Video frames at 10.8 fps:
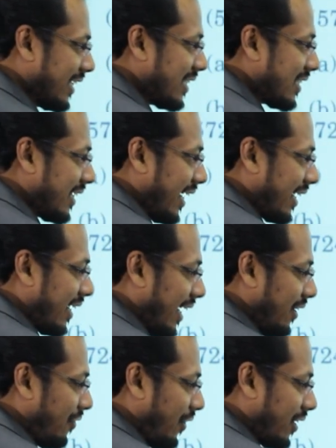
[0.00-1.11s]
just take
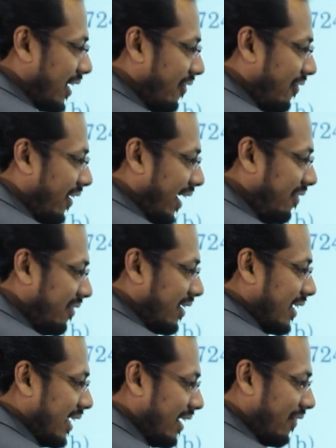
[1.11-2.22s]
945
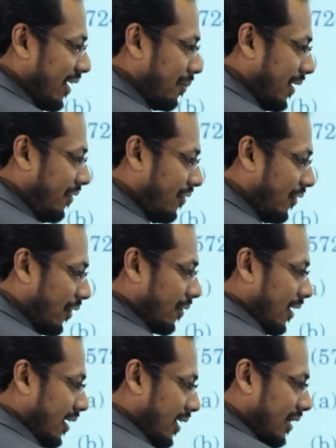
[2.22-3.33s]
divide by 4.
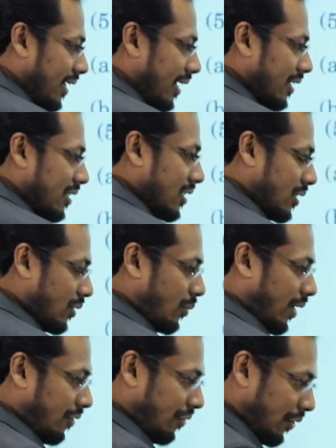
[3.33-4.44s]
There is
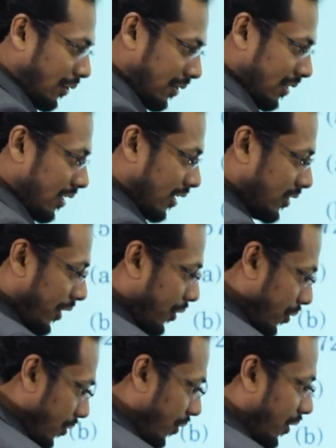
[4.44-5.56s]
2,
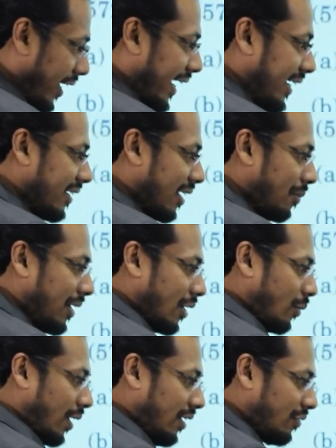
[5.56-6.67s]
4, 8,
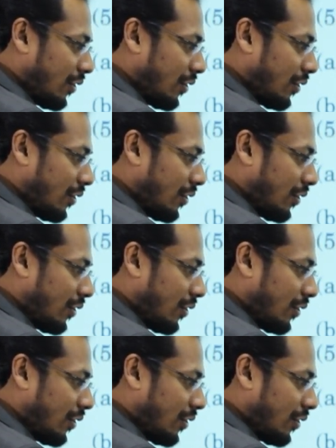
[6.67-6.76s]
remainder 1,